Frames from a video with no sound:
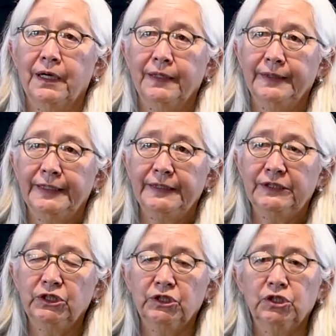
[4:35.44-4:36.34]
I
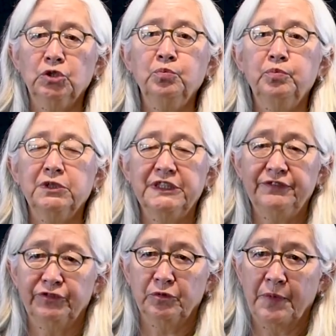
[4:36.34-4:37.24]
don't
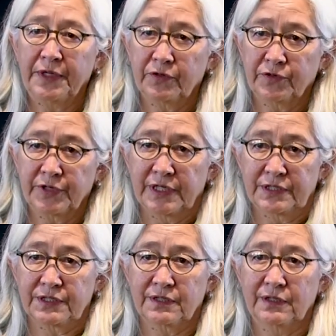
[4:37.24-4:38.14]
believe for me there
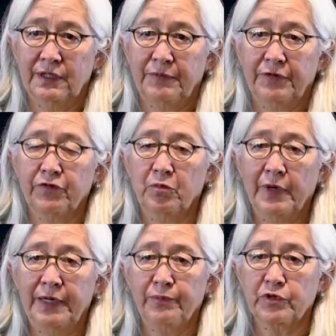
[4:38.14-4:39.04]
does. I mean, from
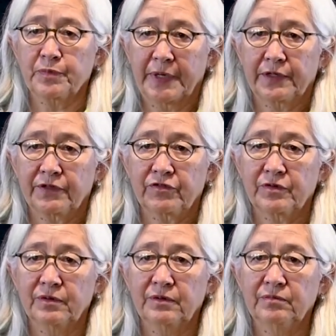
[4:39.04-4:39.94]
my perspective.
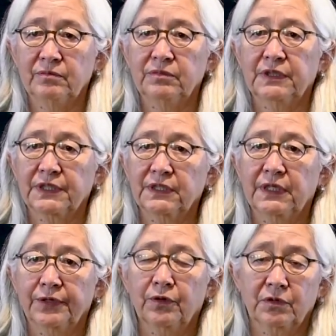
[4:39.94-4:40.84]
But
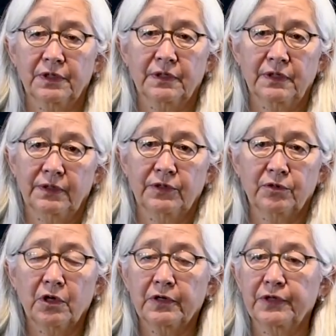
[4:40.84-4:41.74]
I know that
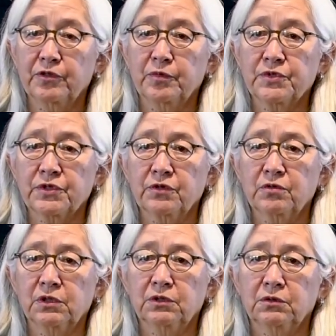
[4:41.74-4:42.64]
there are others
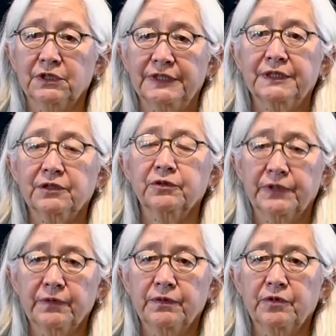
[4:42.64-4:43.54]
who think there
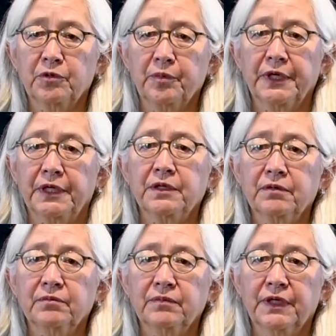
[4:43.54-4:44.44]
would be.
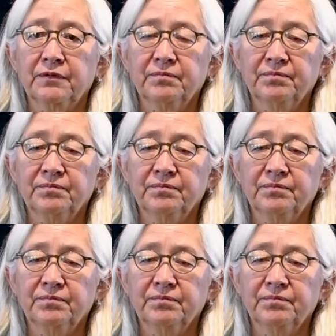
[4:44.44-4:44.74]
Yeah.